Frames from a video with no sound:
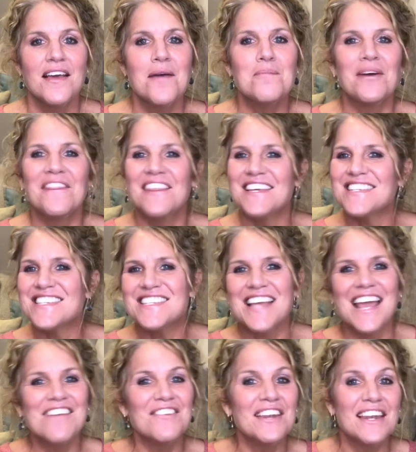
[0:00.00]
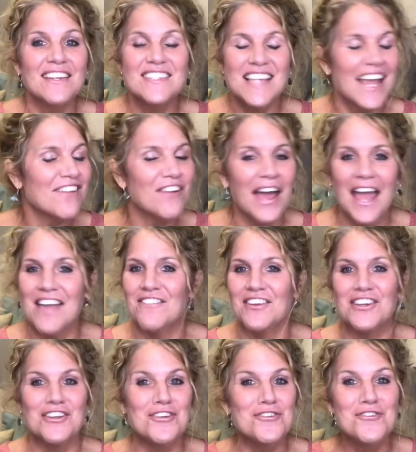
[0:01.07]
But this safe
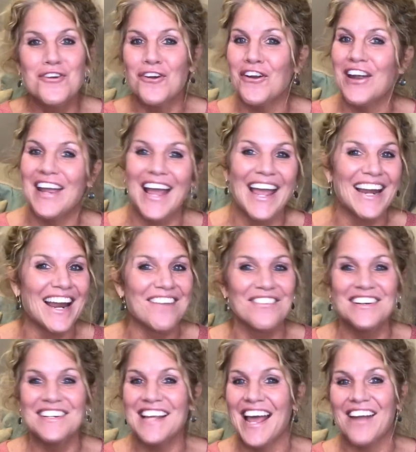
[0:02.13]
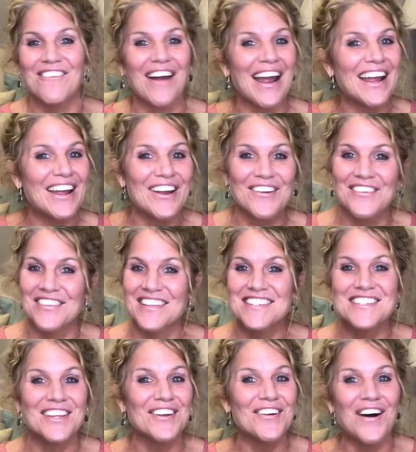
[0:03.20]
haven you create every day right here in
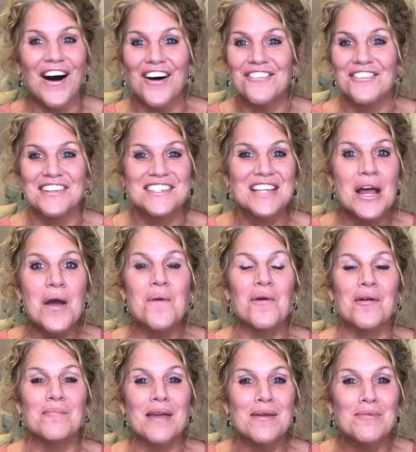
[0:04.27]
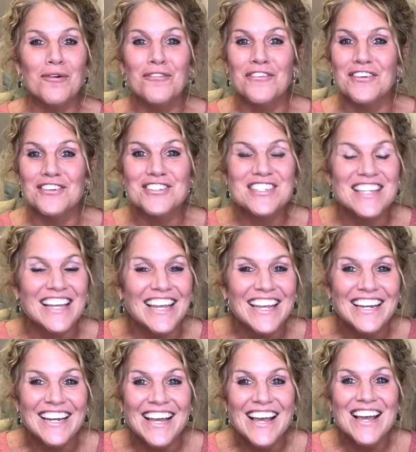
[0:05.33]
this little office where people feel
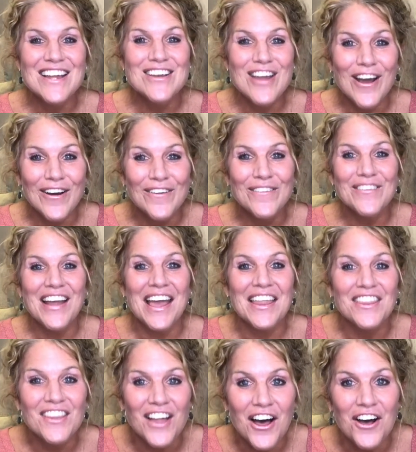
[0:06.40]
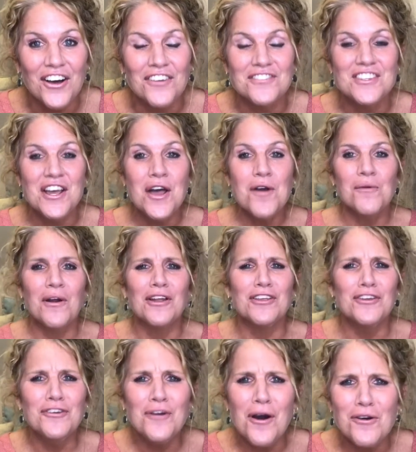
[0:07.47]
seen, known, and loved, where
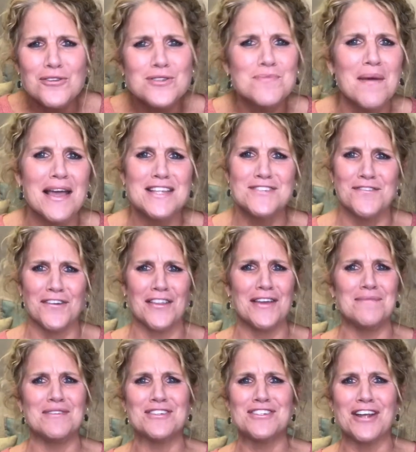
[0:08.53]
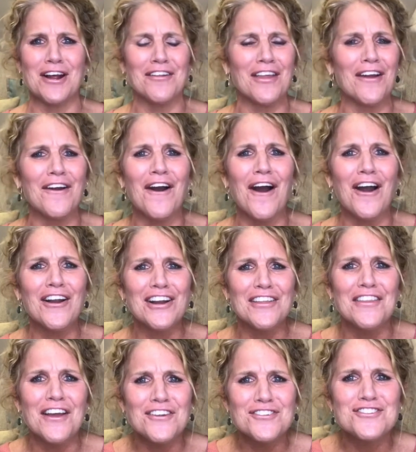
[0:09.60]
you hold space for them to share their heart
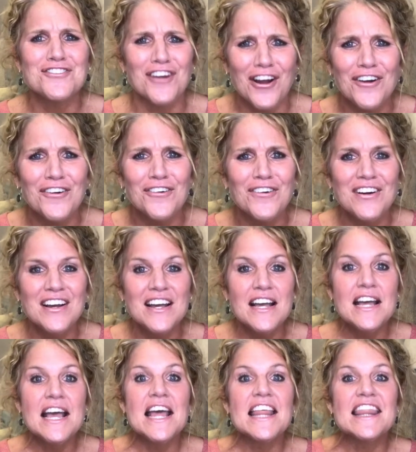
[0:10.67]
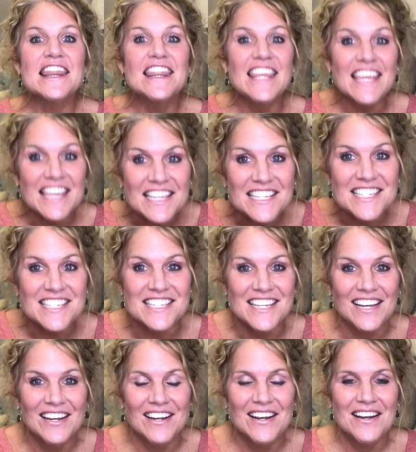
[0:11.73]
and their struggle, this
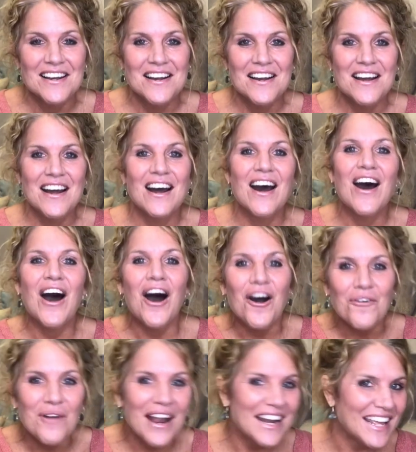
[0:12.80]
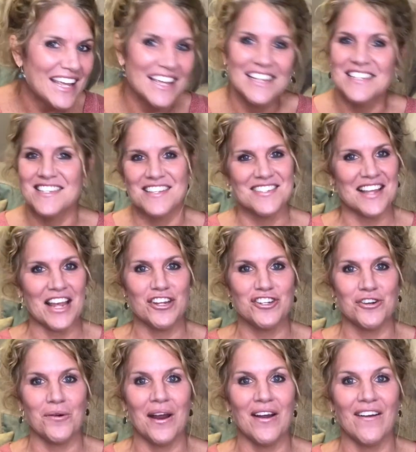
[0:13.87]
already is a
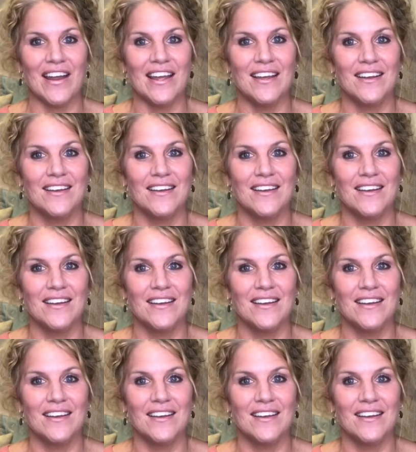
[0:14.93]
sanctuary.